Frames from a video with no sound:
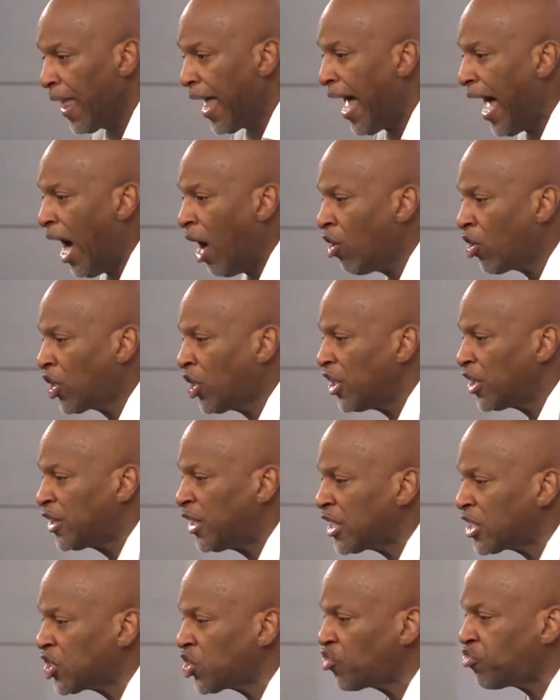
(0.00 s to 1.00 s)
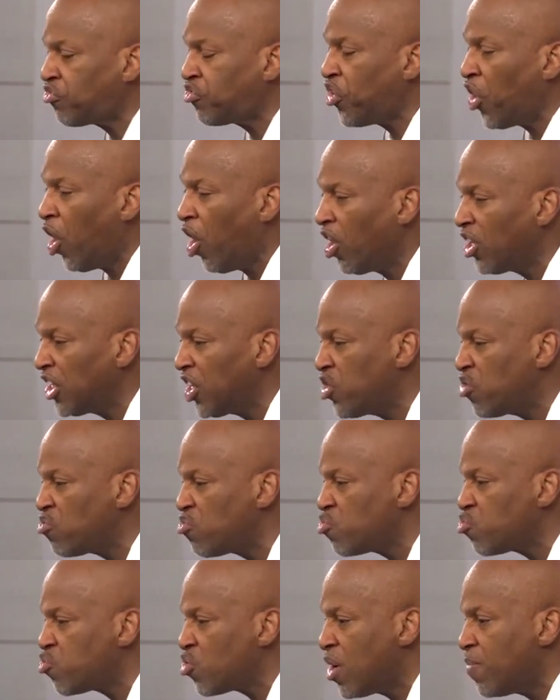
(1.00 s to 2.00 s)
How could this
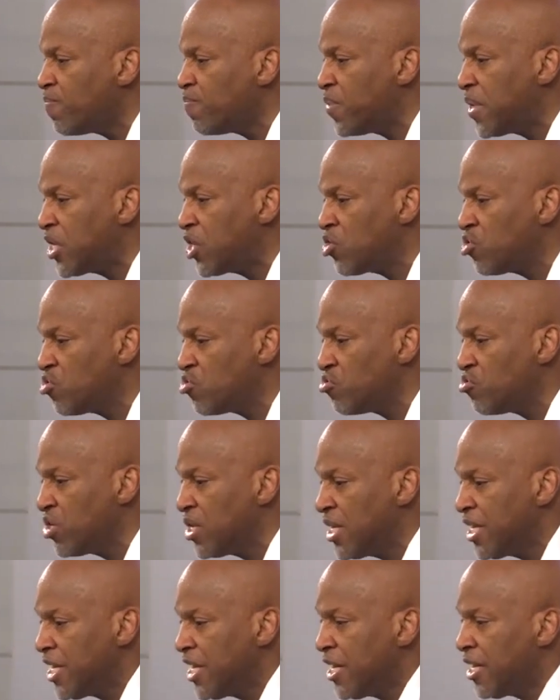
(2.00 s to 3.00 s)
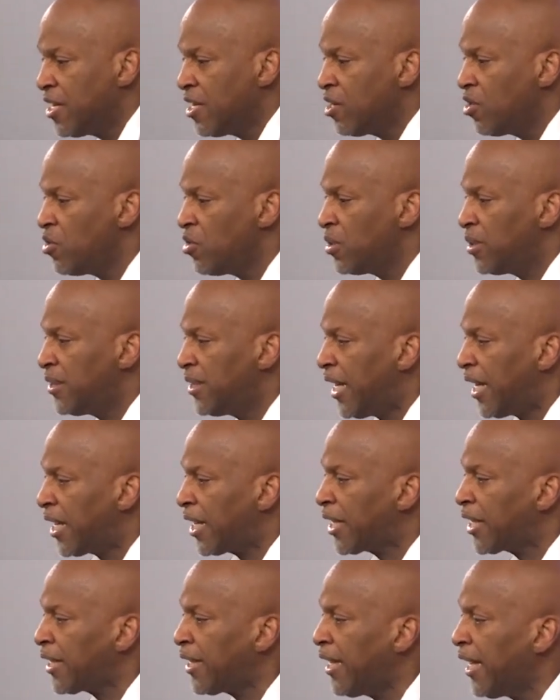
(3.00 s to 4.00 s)
fallen woman who let
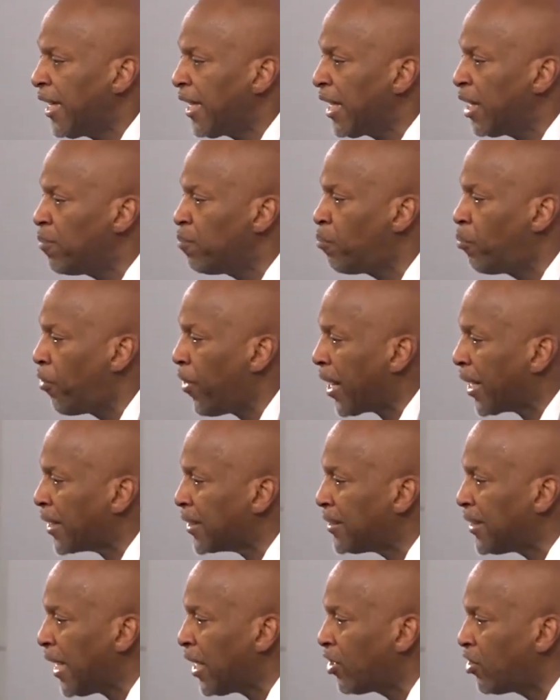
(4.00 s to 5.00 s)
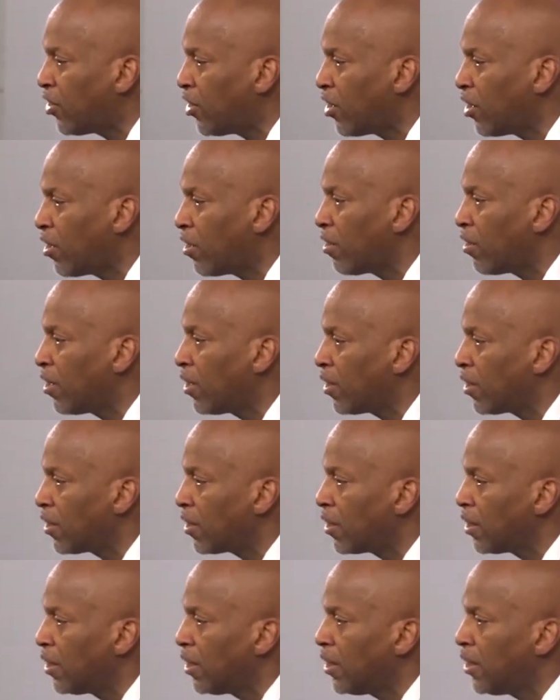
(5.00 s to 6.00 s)
a king impregnate her
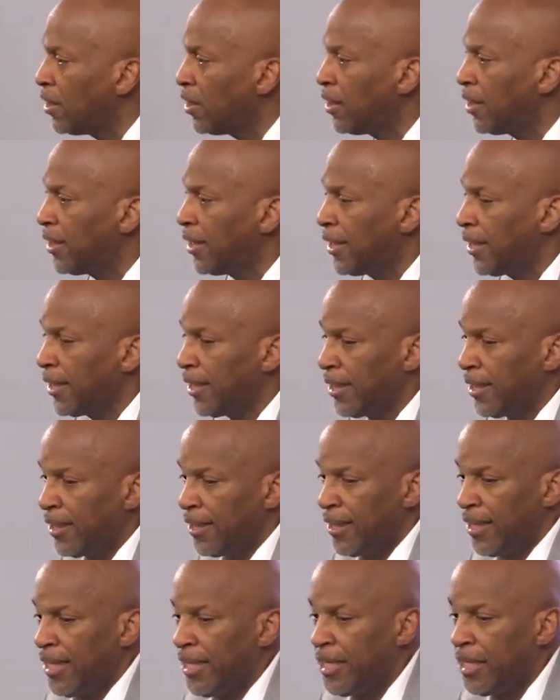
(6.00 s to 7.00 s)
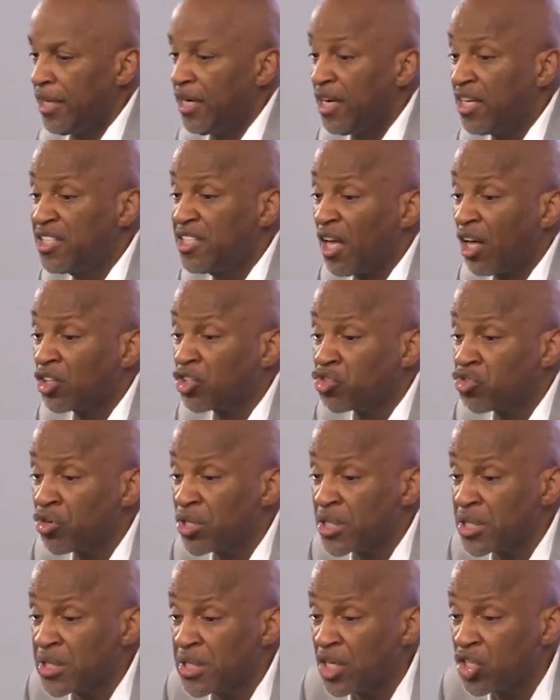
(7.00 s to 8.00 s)
in an
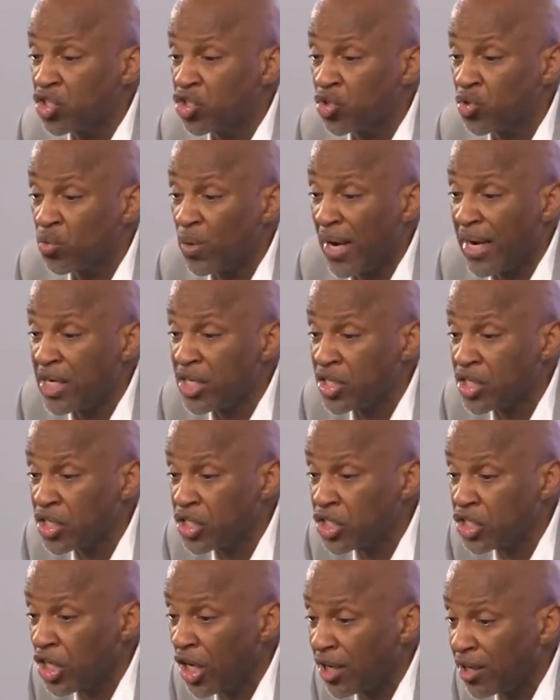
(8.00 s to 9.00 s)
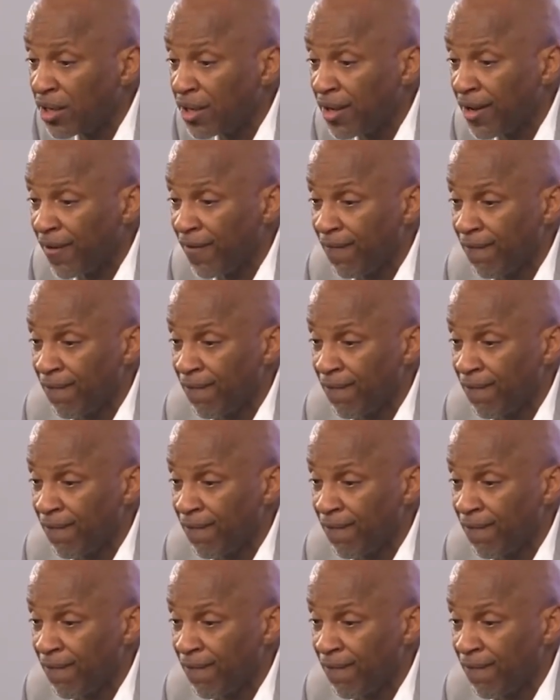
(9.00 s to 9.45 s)
adulterous situation